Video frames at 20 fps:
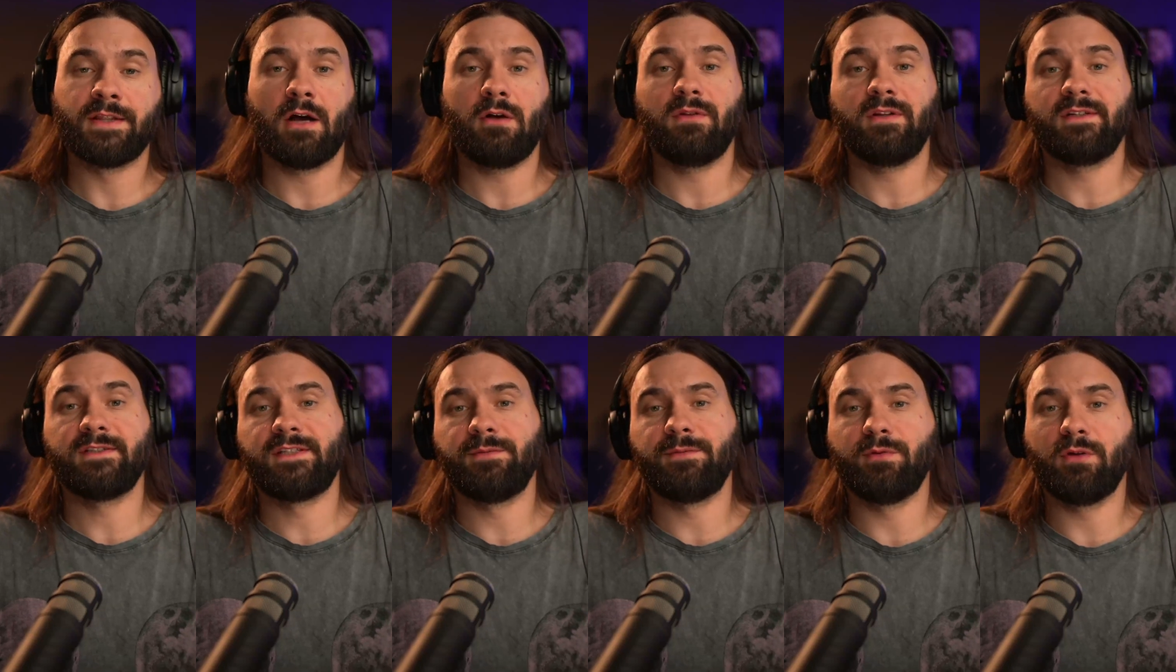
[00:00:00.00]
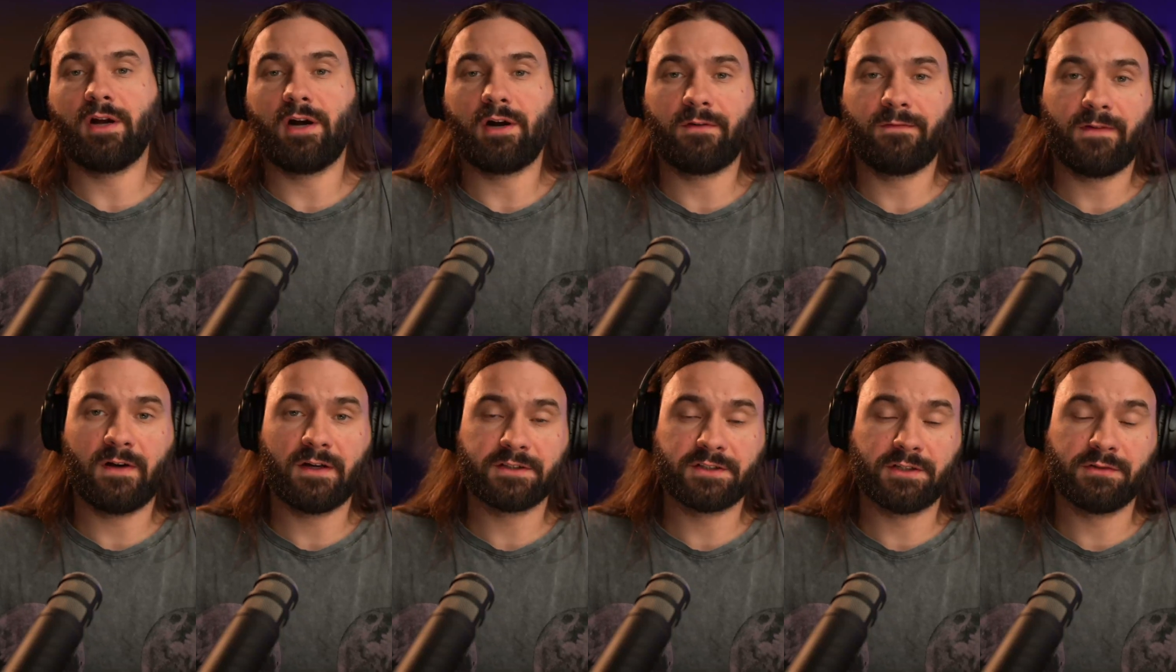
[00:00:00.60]
Now let's deploy our
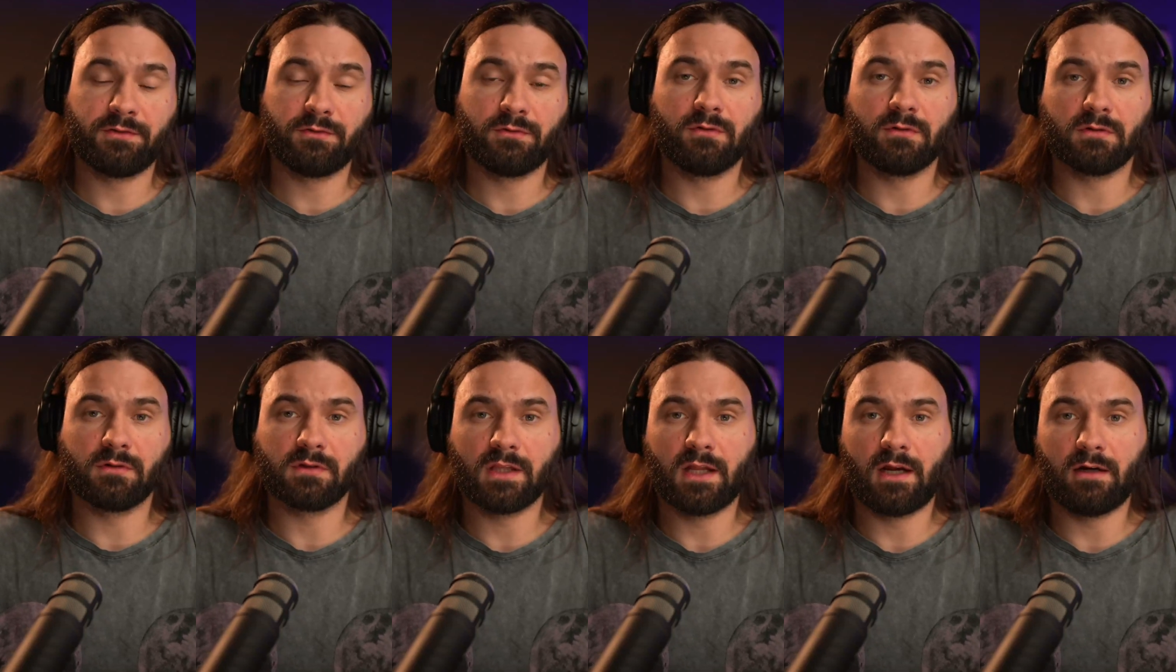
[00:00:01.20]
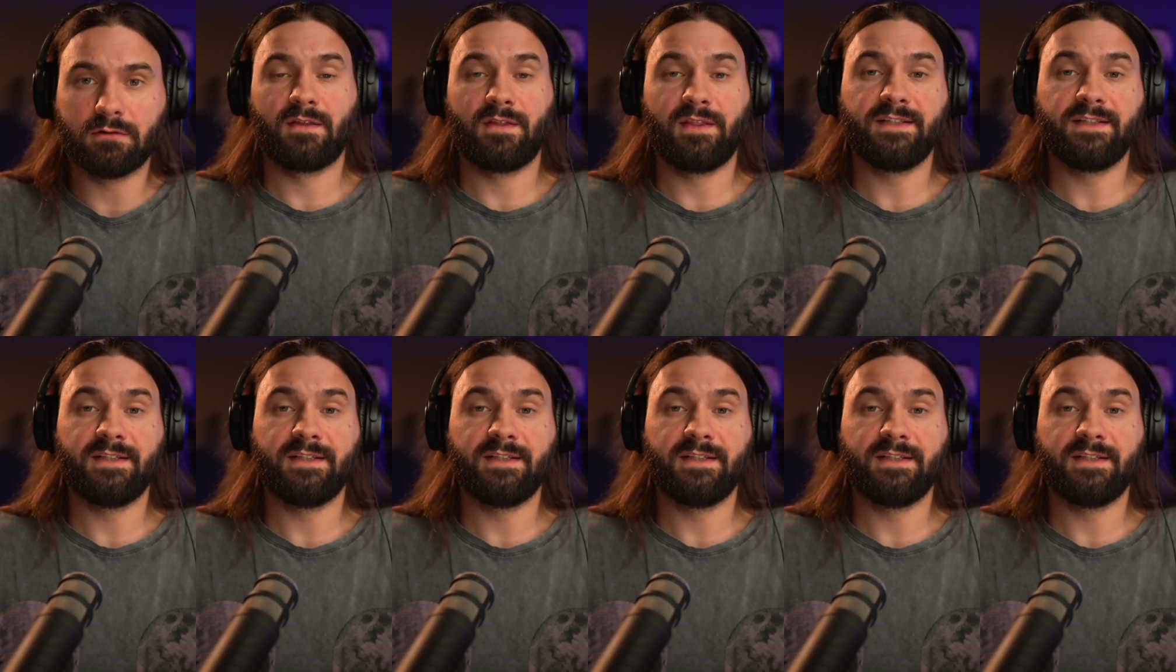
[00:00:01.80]
function to Google Cloud.